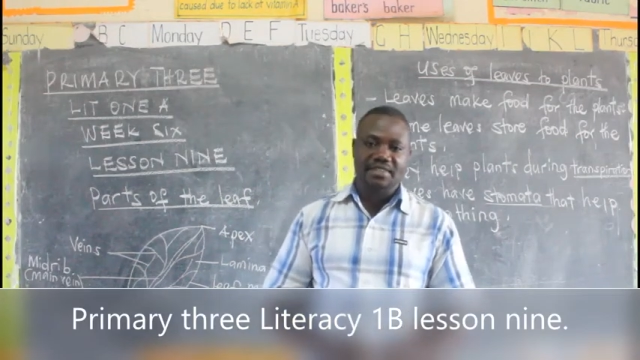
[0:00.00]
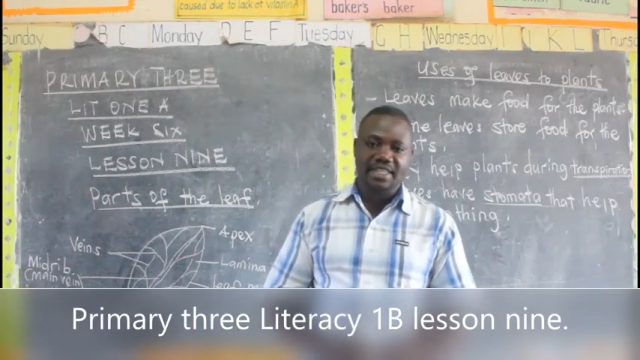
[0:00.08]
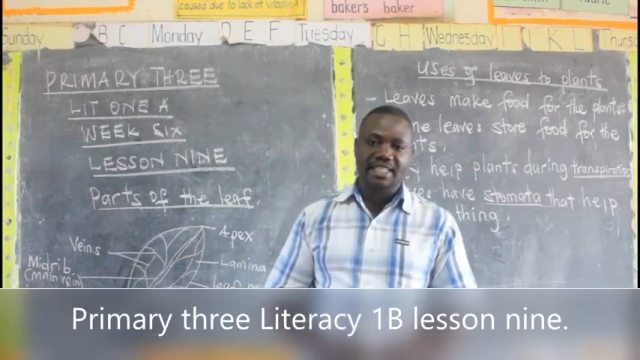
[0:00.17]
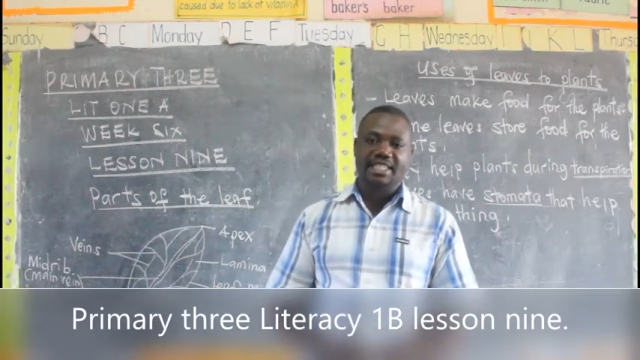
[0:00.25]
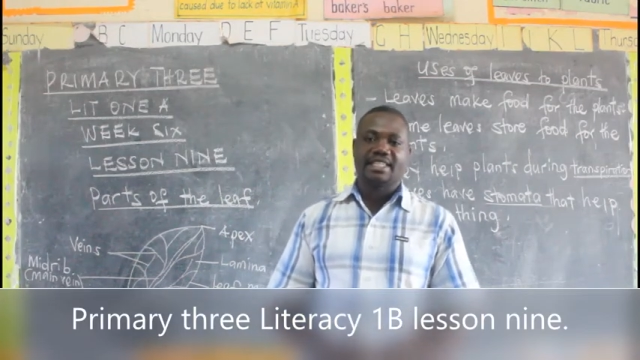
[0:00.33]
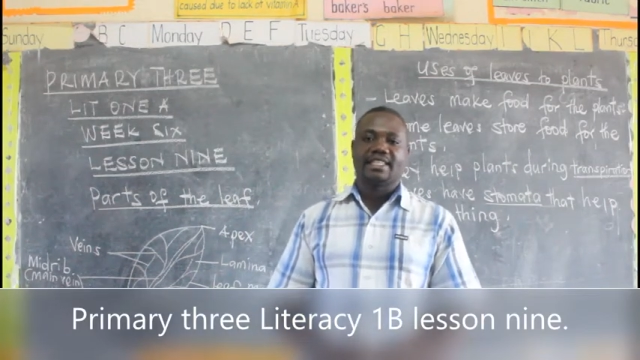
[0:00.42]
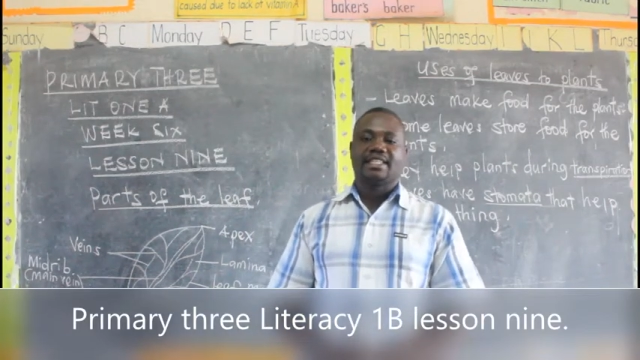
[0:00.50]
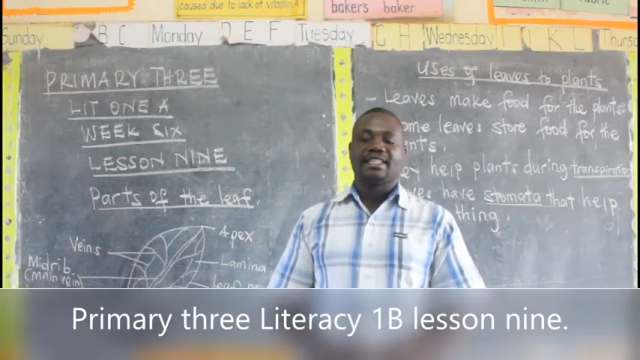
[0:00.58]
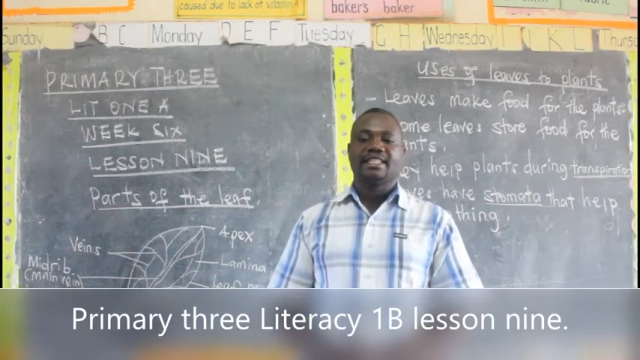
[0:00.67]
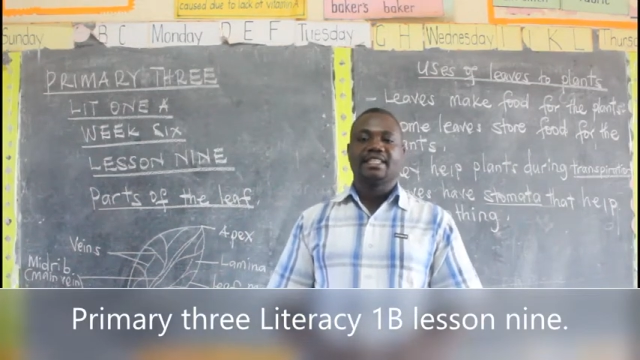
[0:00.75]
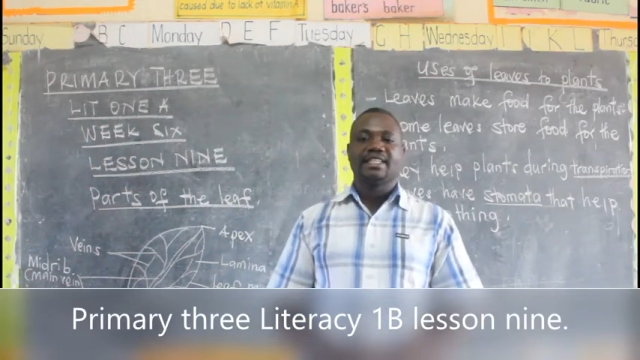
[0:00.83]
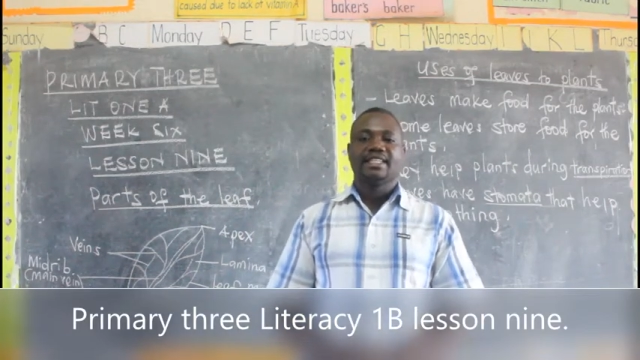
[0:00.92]

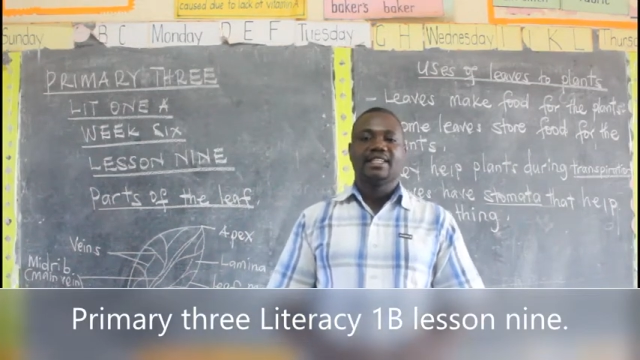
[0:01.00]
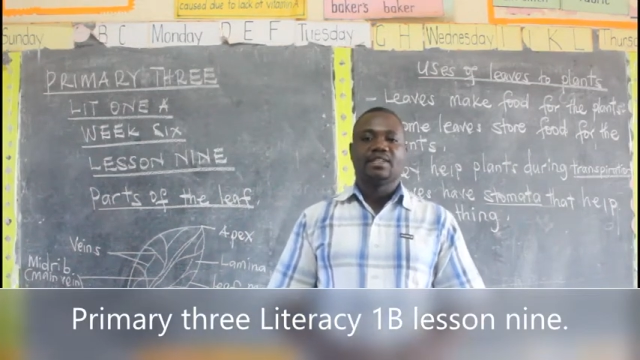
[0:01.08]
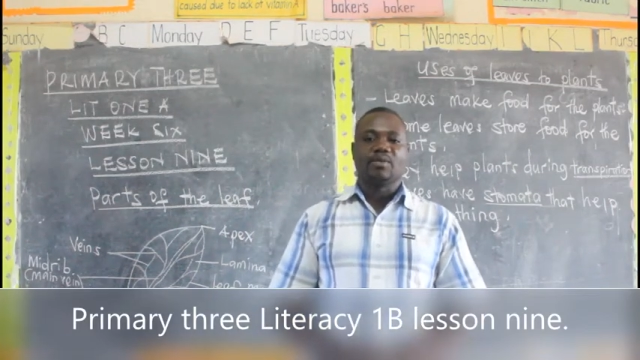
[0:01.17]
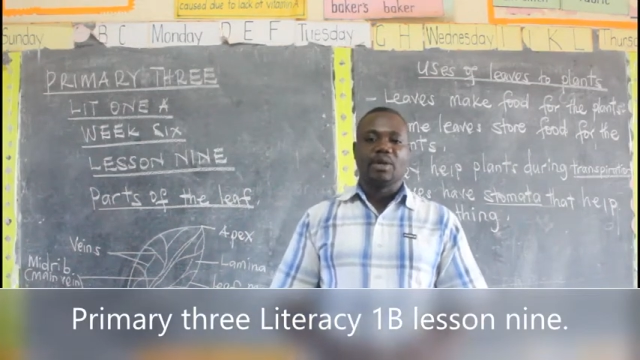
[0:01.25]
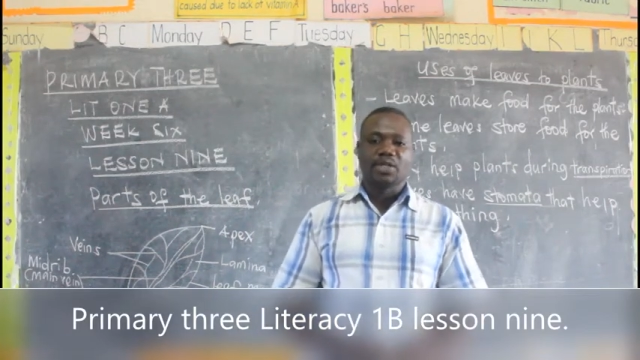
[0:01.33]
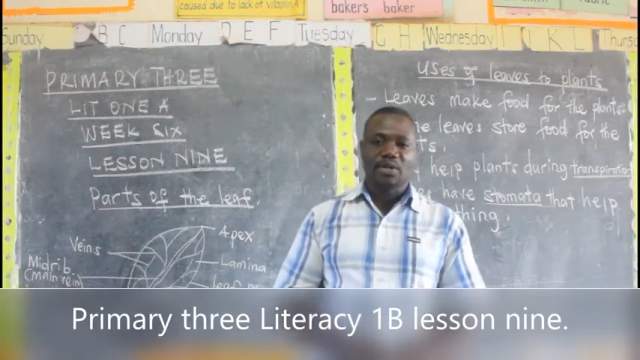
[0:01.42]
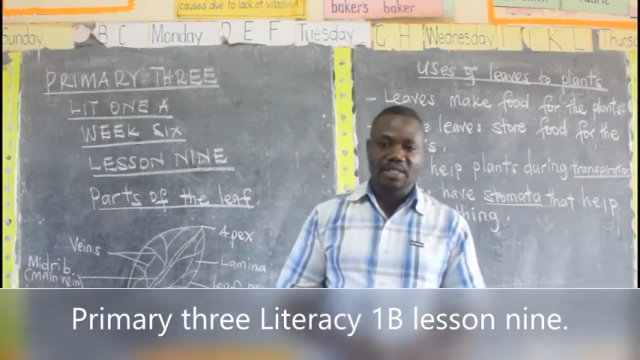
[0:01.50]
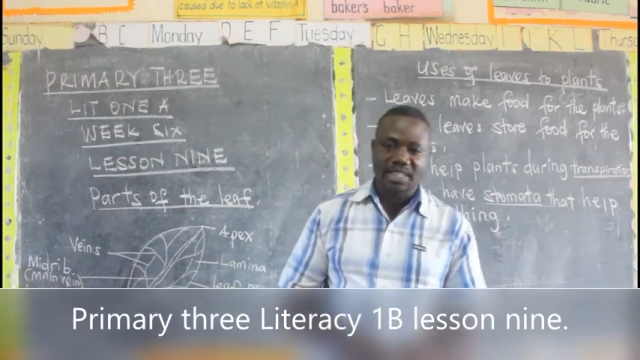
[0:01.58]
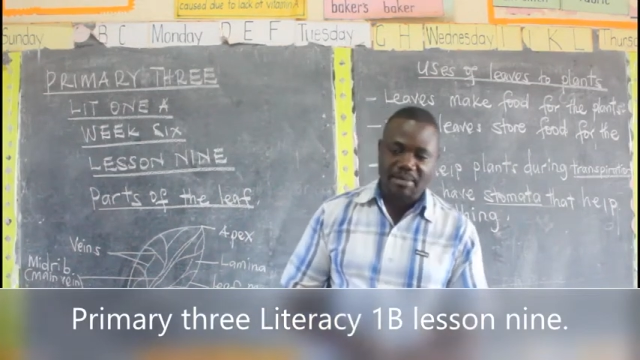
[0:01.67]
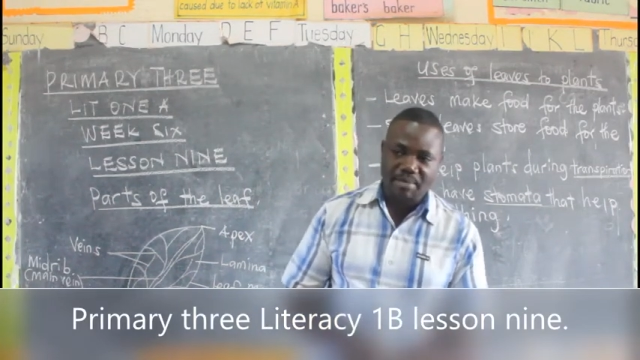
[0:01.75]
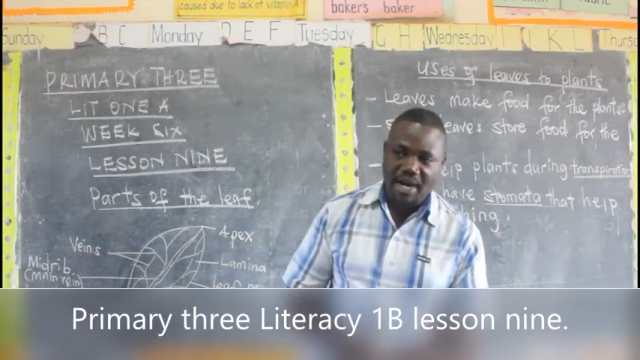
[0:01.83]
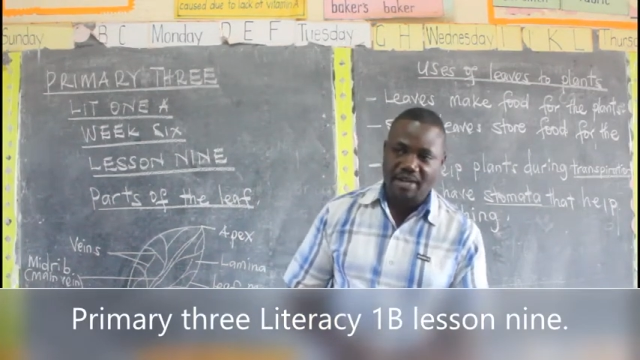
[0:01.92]
grass, we talked
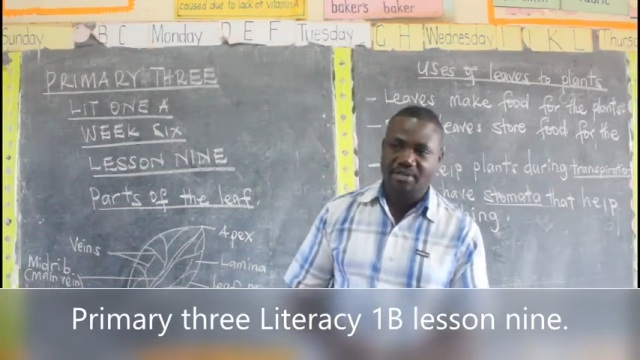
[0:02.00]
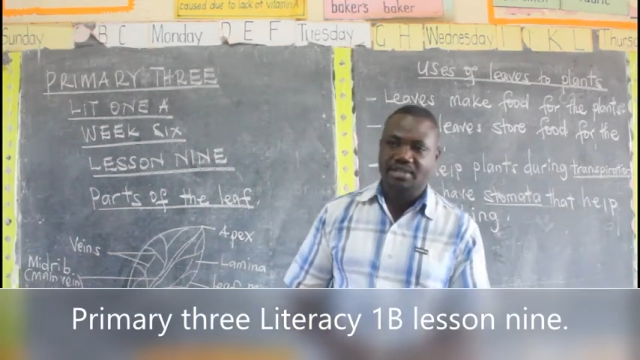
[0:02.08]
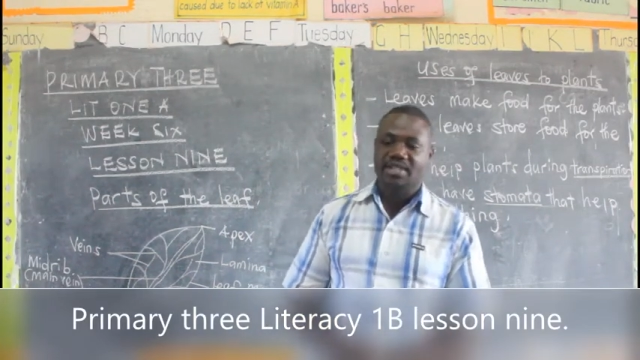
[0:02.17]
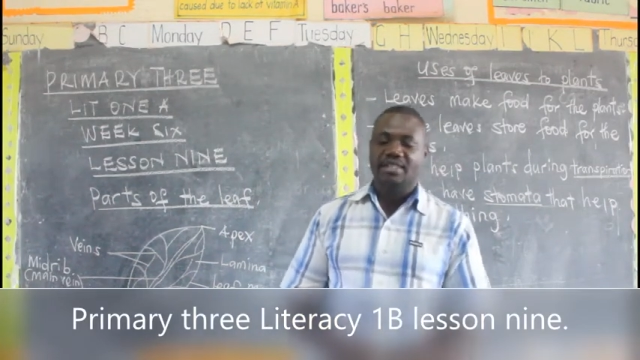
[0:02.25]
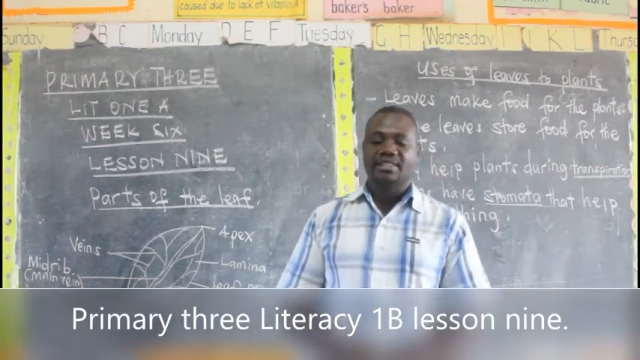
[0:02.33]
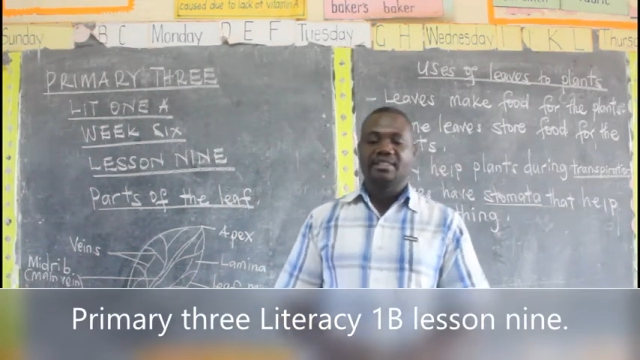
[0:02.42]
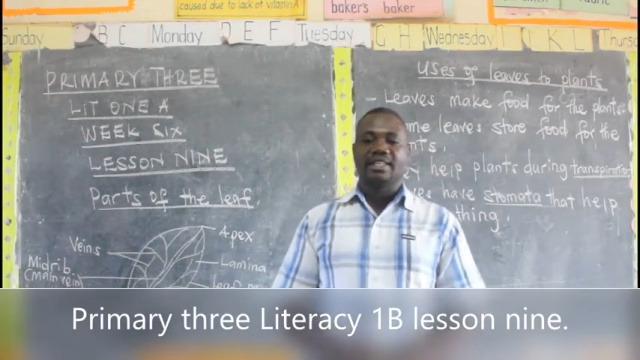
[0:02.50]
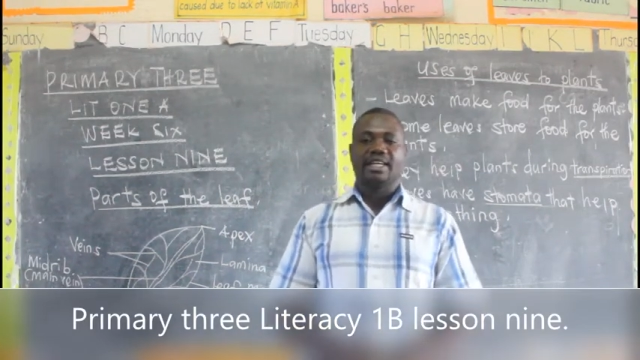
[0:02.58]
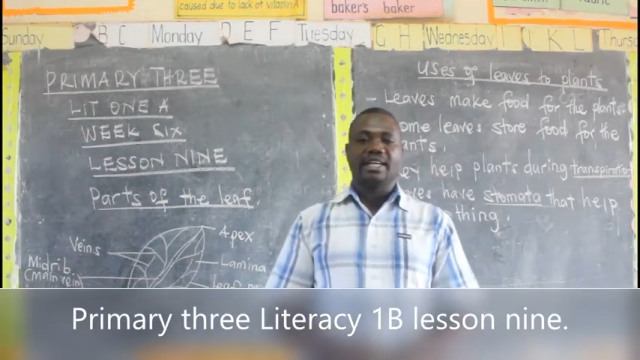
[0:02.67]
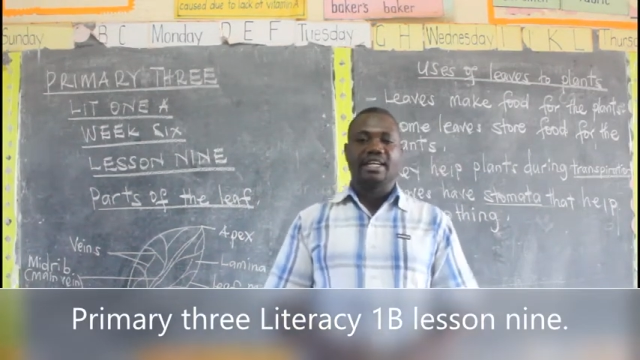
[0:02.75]
about